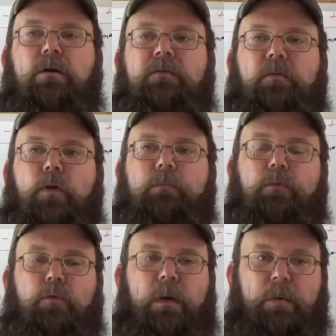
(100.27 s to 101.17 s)
for
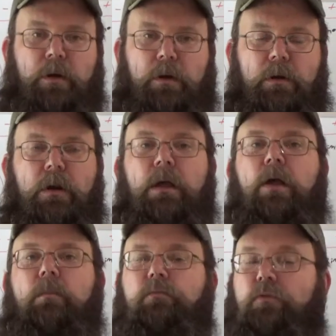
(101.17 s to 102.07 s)
perimeter
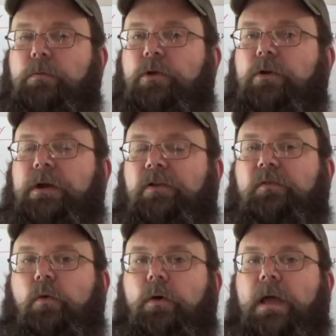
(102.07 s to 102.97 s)
is
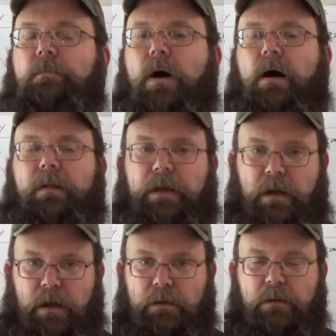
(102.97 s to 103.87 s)
for a polygon.